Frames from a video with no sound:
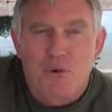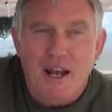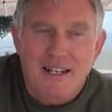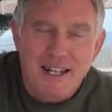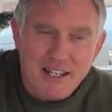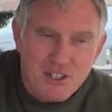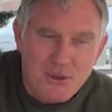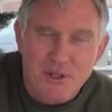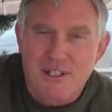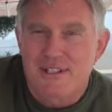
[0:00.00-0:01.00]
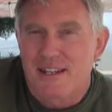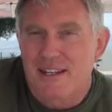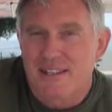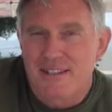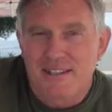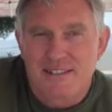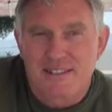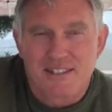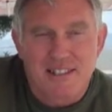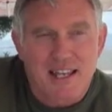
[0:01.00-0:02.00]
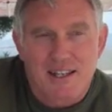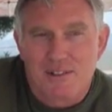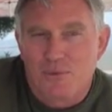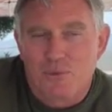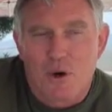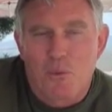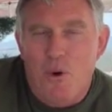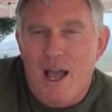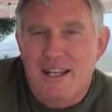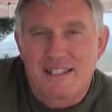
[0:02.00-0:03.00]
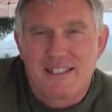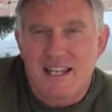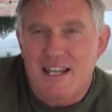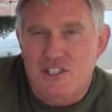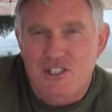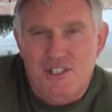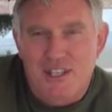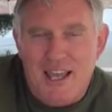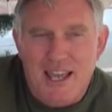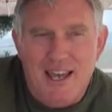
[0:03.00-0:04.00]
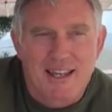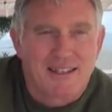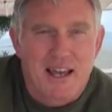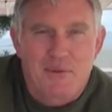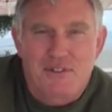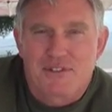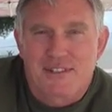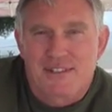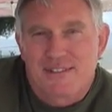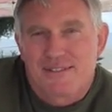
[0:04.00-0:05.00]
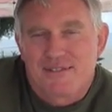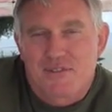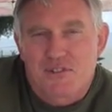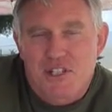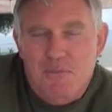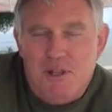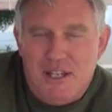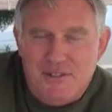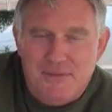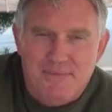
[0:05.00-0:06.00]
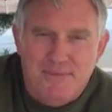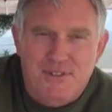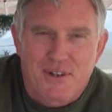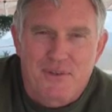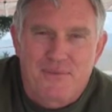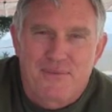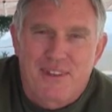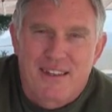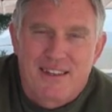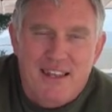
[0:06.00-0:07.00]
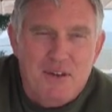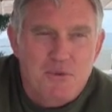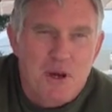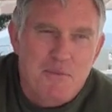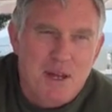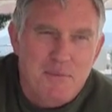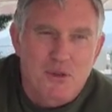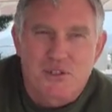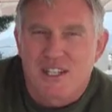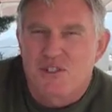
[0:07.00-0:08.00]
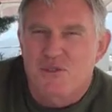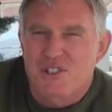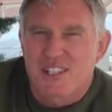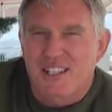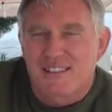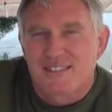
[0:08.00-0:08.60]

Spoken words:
then right next to it is just like a wide ditch, and that was for seaplanes. So that was probably my most interesting